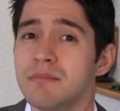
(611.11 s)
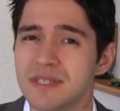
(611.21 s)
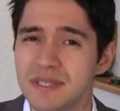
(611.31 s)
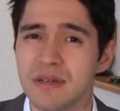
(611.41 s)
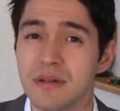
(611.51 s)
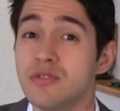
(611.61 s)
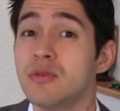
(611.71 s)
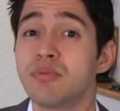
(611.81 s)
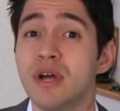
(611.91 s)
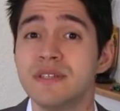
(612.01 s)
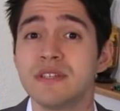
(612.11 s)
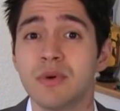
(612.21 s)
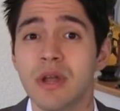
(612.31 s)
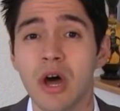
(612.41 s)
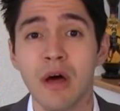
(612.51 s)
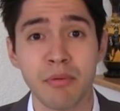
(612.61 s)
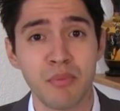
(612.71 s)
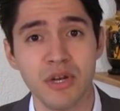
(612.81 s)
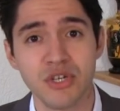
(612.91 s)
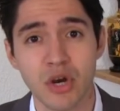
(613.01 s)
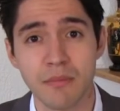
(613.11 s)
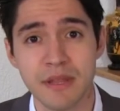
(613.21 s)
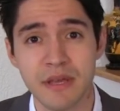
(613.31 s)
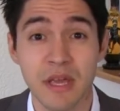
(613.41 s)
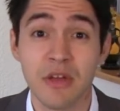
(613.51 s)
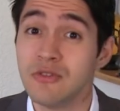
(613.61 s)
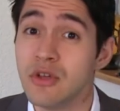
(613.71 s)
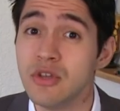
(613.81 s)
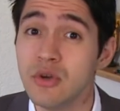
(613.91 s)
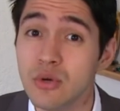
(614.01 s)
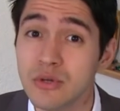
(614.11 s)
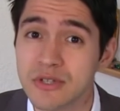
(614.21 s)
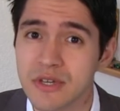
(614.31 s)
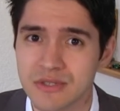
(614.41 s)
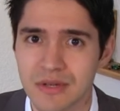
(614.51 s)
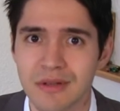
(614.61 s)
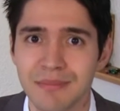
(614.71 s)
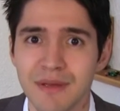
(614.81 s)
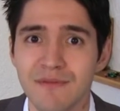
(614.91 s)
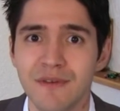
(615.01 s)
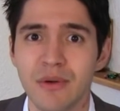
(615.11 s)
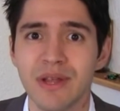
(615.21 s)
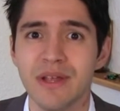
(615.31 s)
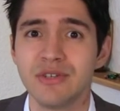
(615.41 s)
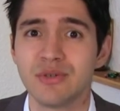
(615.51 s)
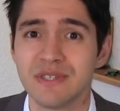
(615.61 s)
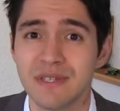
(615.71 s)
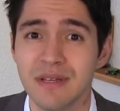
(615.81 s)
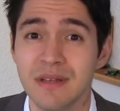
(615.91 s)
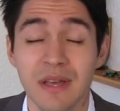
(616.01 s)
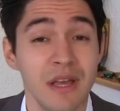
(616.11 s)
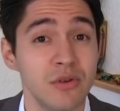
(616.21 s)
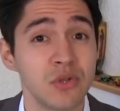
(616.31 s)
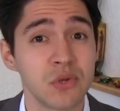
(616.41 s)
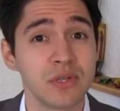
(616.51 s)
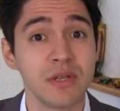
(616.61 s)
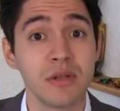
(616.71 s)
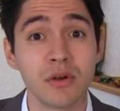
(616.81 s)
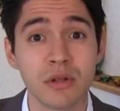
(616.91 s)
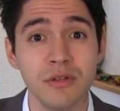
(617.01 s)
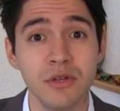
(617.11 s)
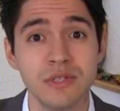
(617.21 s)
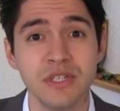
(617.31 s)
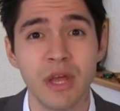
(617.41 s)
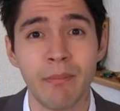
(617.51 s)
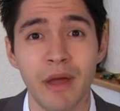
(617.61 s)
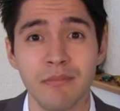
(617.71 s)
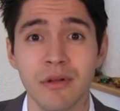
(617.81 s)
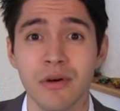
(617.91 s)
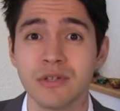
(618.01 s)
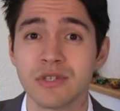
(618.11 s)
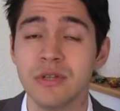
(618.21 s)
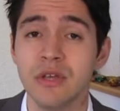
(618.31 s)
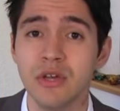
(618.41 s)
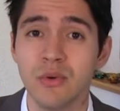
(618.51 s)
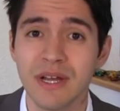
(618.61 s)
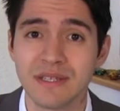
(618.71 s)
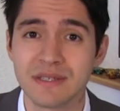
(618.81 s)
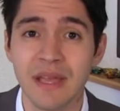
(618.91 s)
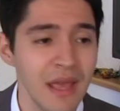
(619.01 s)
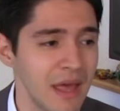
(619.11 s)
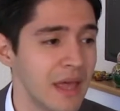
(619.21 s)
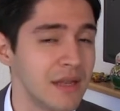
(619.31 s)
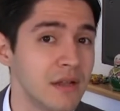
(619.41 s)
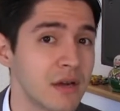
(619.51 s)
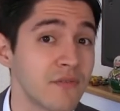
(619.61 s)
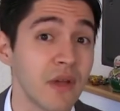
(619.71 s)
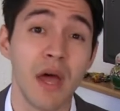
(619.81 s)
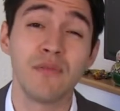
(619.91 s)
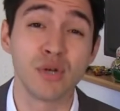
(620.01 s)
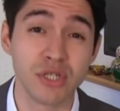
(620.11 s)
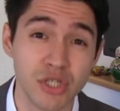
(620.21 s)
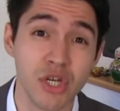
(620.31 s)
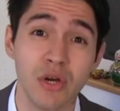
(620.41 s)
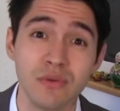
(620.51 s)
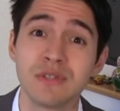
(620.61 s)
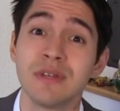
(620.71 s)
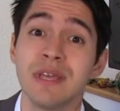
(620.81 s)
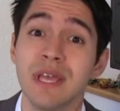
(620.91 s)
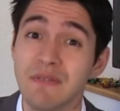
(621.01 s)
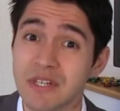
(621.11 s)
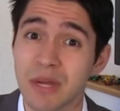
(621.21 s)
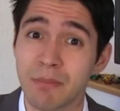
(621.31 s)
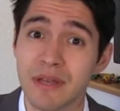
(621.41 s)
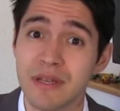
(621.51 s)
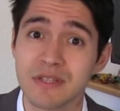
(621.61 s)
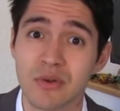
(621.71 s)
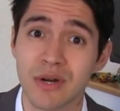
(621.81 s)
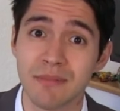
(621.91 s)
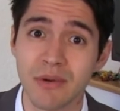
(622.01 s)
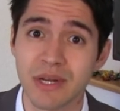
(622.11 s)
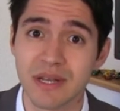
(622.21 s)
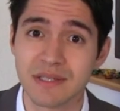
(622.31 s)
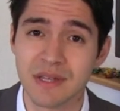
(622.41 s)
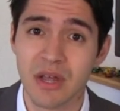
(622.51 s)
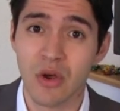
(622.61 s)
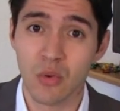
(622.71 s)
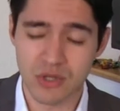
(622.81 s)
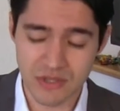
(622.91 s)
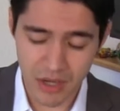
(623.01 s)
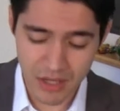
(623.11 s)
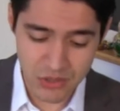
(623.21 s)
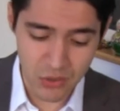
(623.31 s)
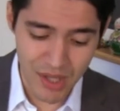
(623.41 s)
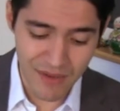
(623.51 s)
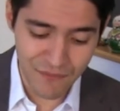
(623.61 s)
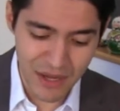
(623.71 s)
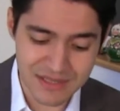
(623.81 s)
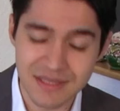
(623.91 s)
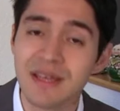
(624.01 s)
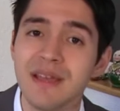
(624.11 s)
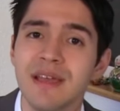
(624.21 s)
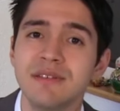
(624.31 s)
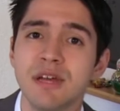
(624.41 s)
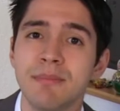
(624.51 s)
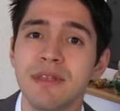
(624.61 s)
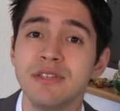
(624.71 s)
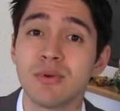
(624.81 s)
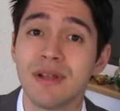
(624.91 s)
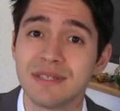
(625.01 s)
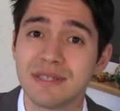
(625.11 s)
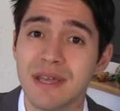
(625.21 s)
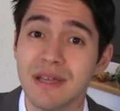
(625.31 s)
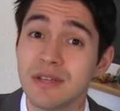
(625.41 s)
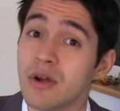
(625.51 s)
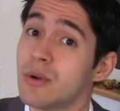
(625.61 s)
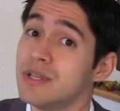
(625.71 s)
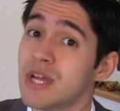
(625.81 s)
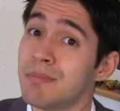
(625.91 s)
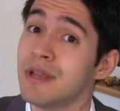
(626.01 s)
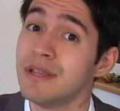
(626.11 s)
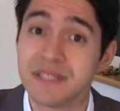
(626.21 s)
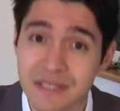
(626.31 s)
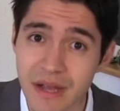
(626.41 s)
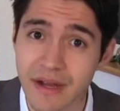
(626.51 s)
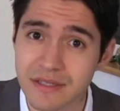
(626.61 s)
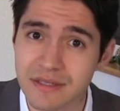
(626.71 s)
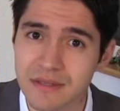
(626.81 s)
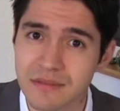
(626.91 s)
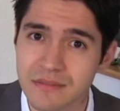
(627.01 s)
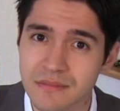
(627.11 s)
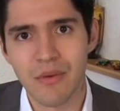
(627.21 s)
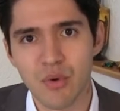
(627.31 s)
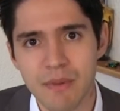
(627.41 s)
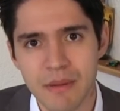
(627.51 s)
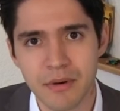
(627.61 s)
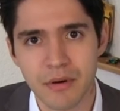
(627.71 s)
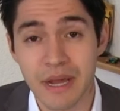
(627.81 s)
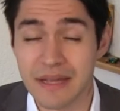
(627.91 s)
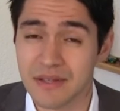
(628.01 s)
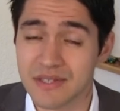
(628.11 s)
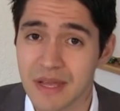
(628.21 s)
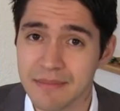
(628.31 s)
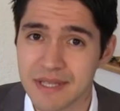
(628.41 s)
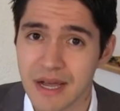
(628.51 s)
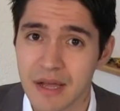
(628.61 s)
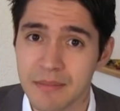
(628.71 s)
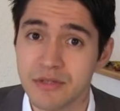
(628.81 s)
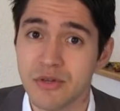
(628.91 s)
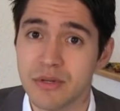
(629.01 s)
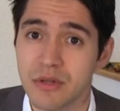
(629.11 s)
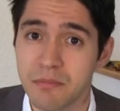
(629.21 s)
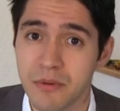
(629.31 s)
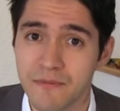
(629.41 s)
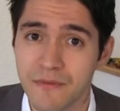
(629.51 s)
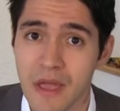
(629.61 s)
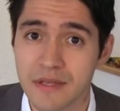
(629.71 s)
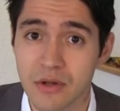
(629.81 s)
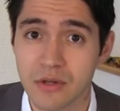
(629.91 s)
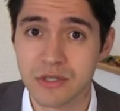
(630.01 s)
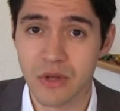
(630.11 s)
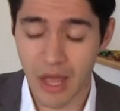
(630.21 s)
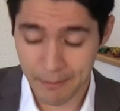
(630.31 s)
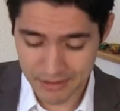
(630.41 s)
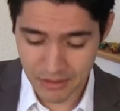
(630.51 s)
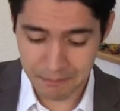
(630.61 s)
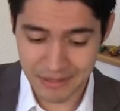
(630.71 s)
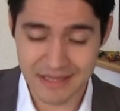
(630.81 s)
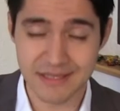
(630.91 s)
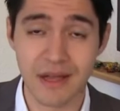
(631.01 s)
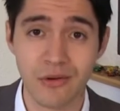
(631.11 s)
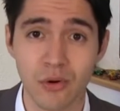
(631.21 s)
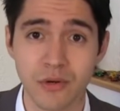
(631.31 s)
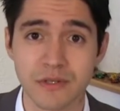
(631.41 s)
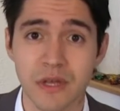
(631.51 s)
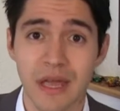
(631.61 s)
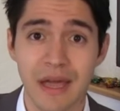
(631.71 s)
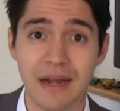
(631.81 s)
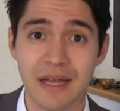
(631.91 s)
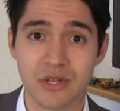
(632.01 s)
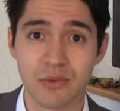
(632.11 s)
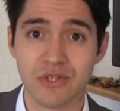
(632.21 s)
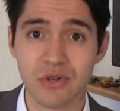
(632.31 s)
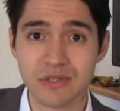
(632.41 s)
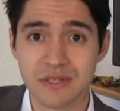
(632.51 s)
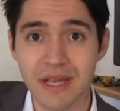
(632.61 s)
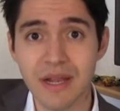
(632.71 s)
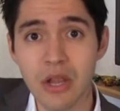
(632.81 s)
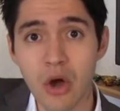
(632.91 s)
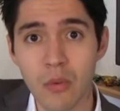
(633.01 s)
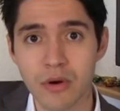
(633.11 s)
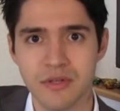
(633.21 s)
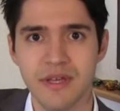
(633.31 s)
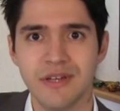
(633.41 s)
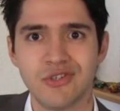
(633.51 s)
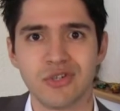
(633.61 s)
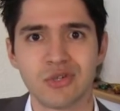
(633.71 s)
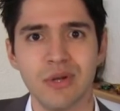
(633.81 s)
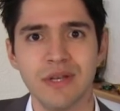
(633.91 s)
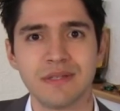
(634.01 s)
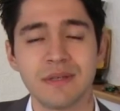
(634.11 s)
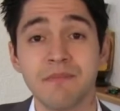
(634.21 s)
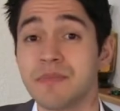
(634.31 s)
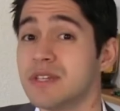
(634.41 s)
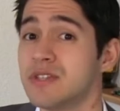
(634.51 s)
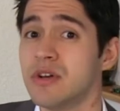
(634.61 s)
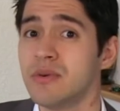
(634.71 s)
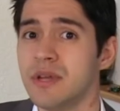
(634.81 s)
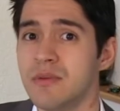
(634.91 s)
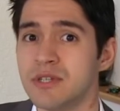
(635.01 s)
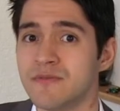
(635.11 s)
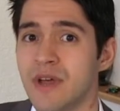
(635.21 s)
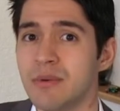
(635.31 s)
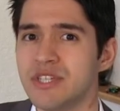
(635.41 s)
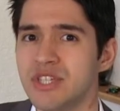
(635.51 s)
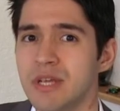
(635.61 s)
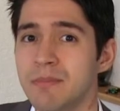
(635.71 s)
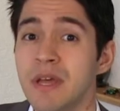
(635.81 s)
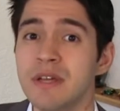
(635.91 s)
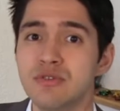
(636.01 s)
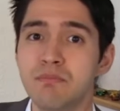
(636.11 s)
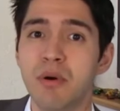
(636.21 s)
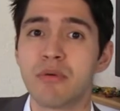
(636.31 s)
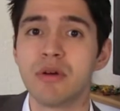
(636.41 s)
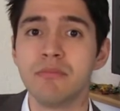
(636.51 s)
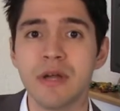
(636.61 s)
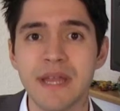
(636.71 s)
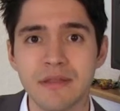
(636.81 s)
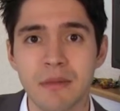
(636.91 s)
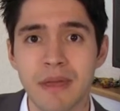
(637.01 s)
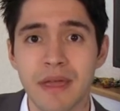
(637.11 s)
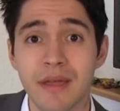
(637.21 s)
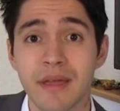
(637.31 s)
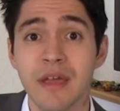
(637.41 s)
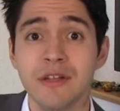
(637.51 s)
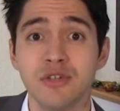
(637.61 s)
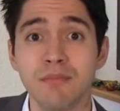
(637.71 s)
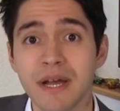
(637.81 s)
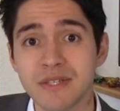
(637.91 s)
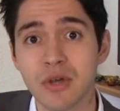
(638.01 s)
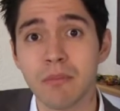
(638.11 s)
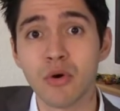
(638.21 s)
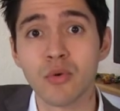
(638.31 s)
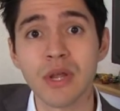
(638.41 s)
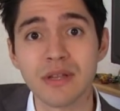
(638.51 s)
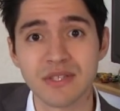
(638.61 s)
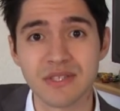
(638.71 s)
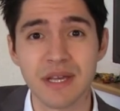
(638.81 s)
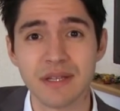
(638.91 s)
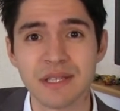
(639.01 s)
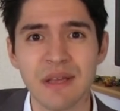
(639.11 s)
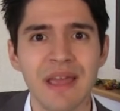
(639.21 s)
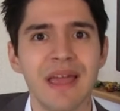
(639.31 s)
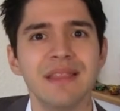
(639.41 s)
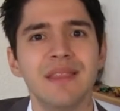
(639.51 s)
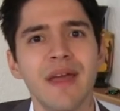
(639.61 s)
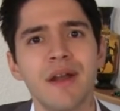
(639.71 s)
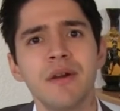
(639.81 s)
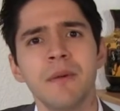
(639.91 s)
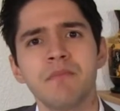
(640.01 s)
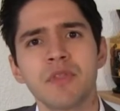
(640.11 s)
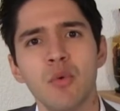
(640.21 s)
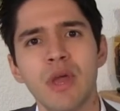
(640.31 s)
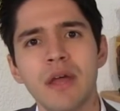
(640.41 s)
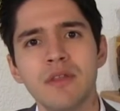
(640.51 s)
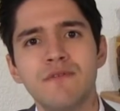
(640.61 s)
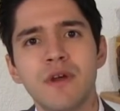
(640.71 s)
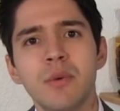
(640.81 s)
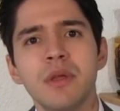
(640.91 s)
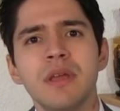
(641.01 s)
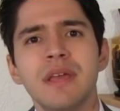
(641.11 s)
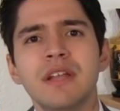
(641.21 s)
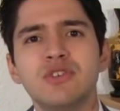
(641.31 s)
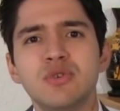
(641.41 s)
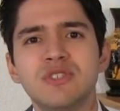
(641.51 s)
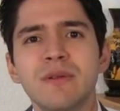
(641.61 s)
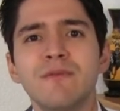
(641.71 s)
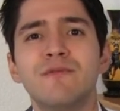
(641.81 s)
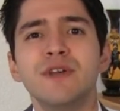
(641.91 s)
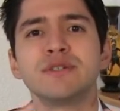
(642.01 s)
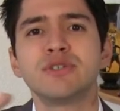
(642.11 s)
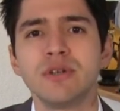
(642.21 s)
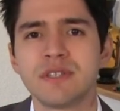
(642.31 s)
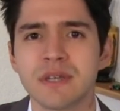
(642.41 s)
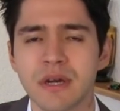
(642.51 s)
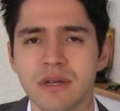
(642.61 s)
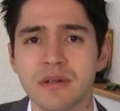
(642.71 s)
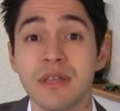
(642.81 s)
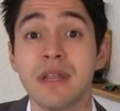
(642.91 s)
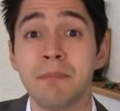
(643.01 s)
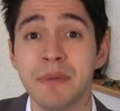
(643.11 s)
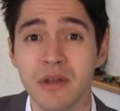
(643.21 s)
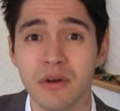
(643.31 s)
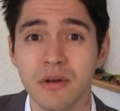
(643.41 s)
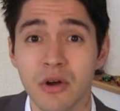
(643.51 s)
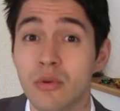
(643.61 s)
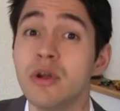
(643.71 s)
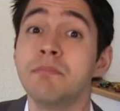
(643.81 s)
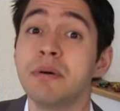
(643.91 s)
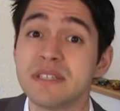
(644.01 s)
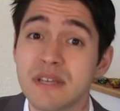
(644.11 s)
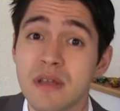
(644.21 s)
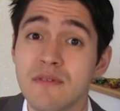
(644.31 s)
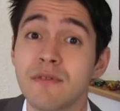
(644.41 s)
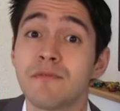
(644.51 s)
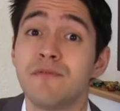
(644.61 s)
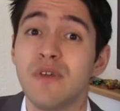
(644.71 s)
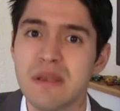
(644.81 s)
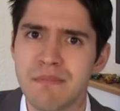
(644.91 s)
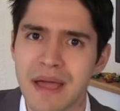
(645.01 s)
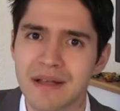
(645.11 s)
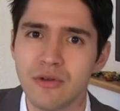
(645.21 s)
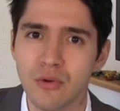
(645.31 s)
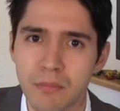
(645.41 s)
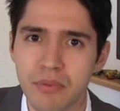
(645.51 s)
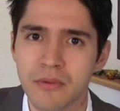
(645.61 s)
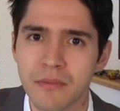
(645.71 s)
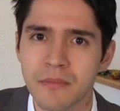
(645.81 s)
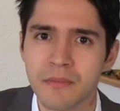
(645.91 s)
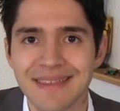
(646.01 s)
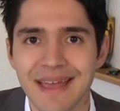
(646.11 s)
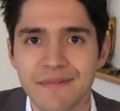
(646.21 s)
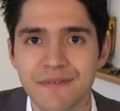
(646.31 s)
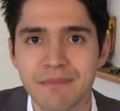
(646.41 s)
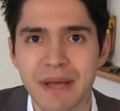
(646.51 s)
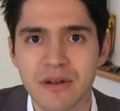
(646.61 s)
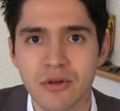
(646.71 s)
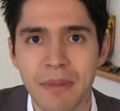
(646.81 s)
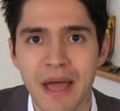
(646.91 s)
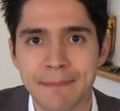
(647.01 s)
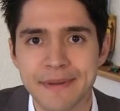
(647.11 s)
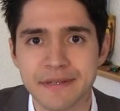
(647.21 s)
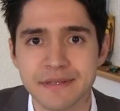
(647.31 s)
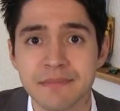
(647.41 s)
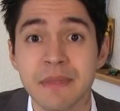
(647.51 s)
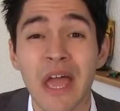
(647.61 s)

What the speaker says: But still, the prices went up pretty sharply. The news started being very interested, not only the local news in Japan, but also in the US. And a lot of average Joes, even Japanese or Americans, were starting to invest in Japanese real estate or in Japanese stocks. And remember, at the same time, during the boom phase also happened the Plaza Accords. And as a result, they lowered the interest rates. So it was very cheap to borrow money at the bank to buy some more real estate. And there we had a very interesting virtuous cycle that appeared, or a positive feedback loop. And that feedback loop happened.